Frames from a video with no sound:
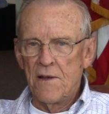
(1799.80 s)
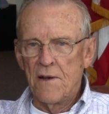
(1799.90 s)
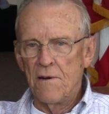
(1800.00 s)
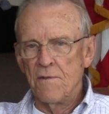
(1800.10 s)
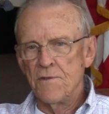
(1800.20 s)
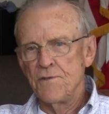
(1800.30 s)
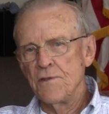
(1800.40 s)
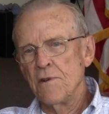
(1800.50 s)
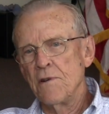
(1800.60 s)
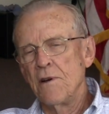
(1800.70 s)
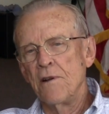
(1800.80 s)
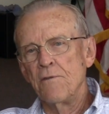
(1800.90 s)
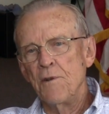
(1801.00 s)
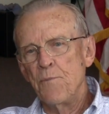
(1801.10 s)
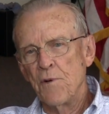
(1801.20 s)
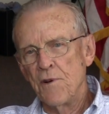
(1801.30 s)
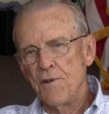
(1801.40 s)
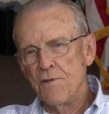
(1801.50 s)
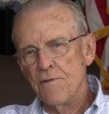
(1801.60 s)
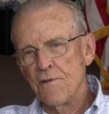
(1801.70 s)
I was uh, had a report
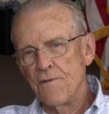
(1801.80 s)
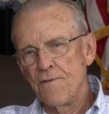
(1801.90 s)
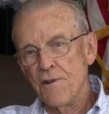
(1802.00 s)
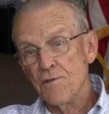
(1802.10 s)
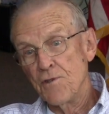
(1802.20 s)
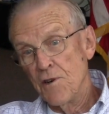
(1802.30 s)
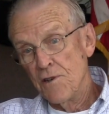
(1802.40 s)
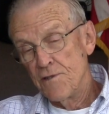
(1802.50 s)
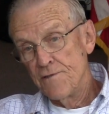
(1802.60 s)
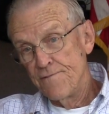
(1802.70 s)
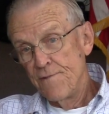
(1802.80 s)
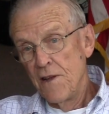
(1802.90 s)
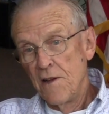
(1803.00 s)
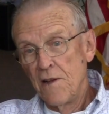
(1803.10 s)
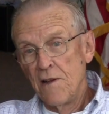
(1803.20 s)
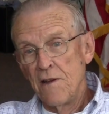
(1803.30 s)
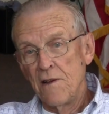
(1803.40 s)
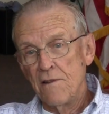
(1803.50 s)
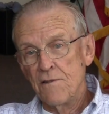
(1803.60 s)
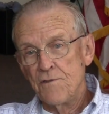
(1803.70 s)
to a first sergeant,
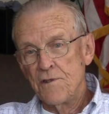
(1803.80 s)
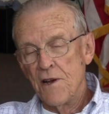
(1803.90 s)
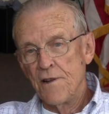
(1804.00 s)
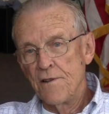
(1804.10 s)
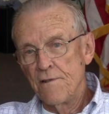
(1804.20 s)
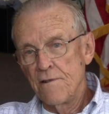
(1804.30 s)
a lieutenant,